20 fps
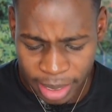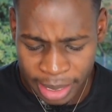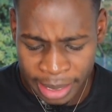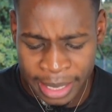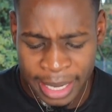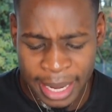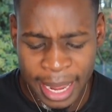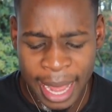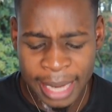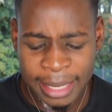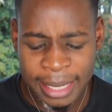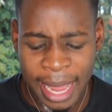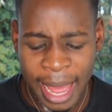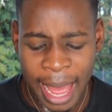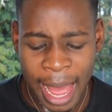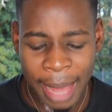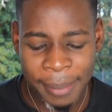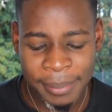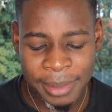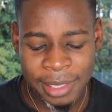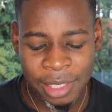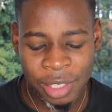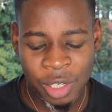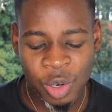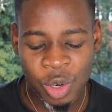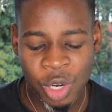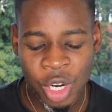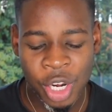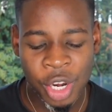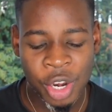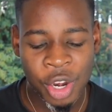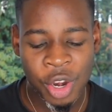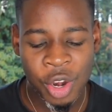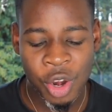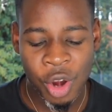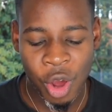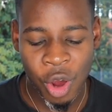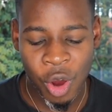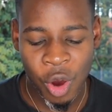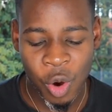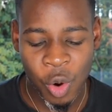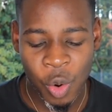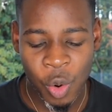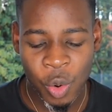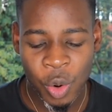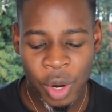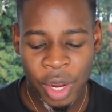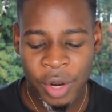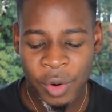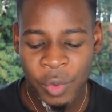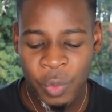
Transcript: he had absolutely no